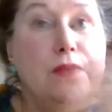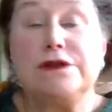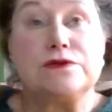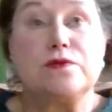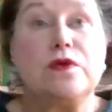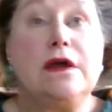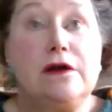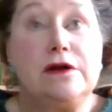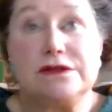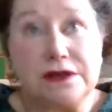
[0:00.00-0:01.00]
Which we
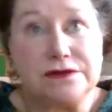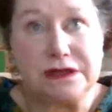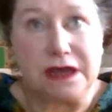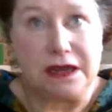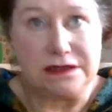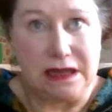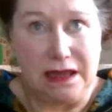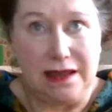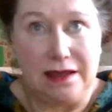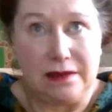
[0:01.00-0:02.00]
are associating
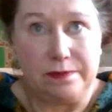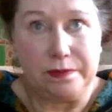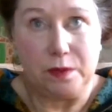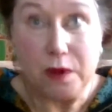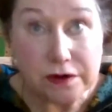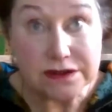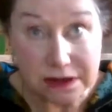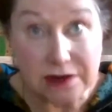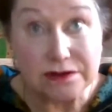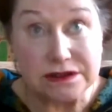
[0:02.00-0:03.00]
here. We're
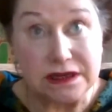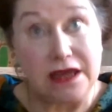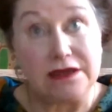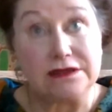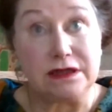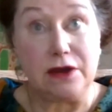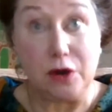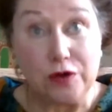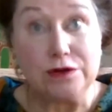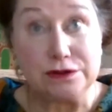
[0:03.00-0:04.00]
associating
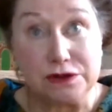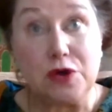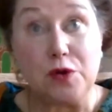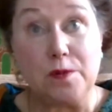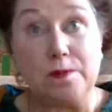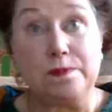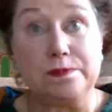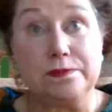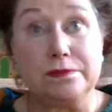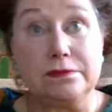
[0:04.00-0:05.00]
on Zoom.
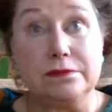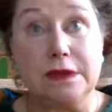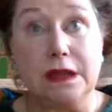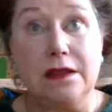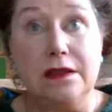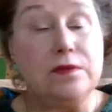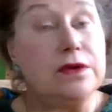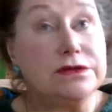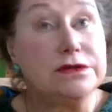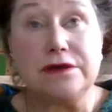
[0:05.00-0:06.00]

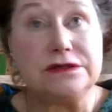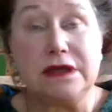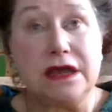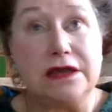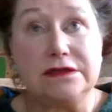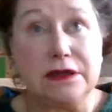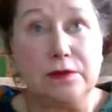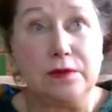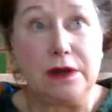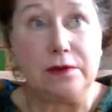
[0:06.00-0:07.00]
We're
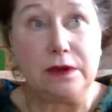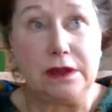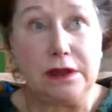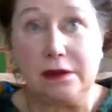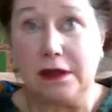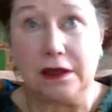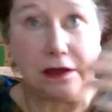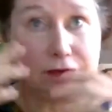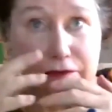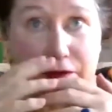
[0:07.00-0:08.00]
associating when we
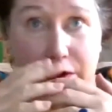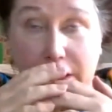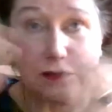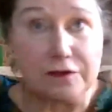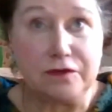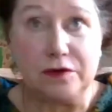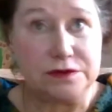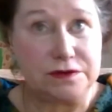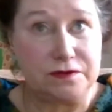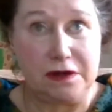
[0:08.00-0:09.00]
have other
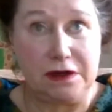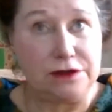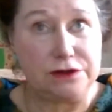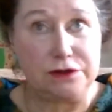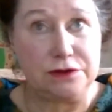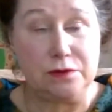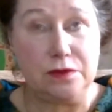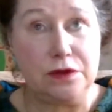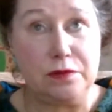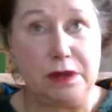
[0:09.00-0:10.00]
forms of connection
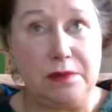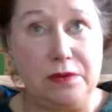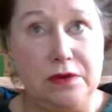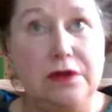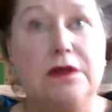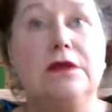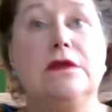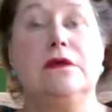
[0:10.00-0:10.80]
with people.